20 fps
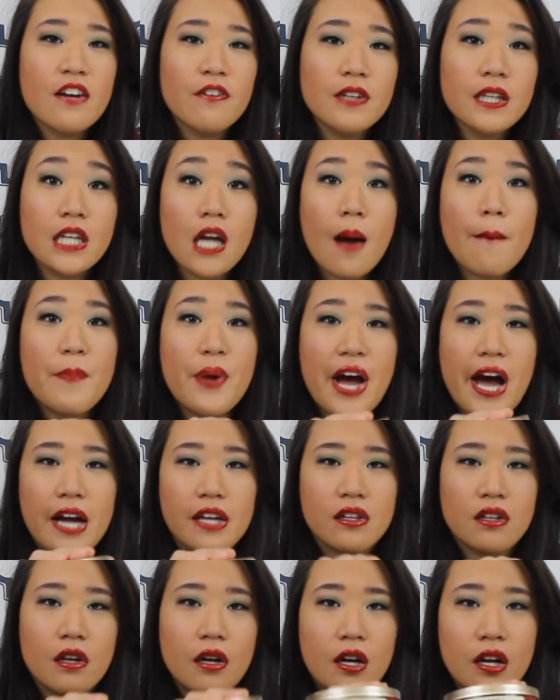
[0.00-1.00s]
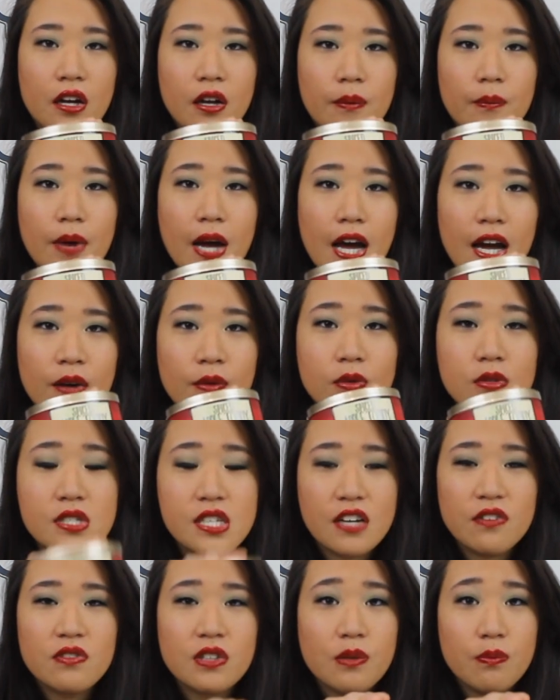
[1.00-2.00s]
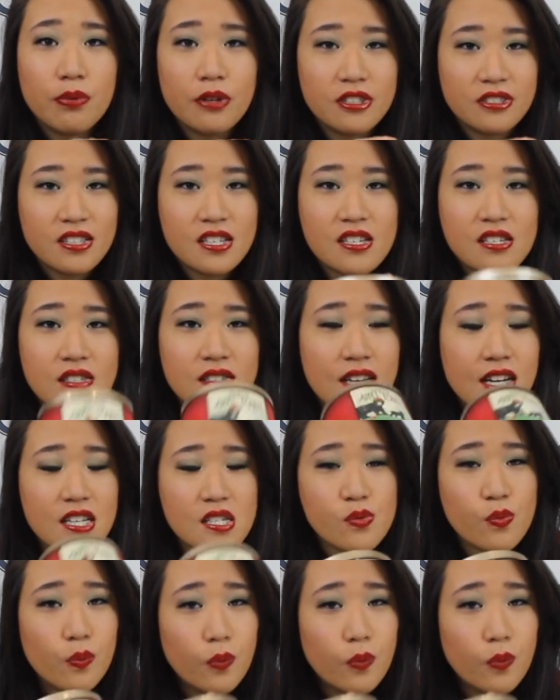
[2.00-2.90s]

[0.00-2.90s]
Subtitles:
definitely not bad. I will definitely burn this as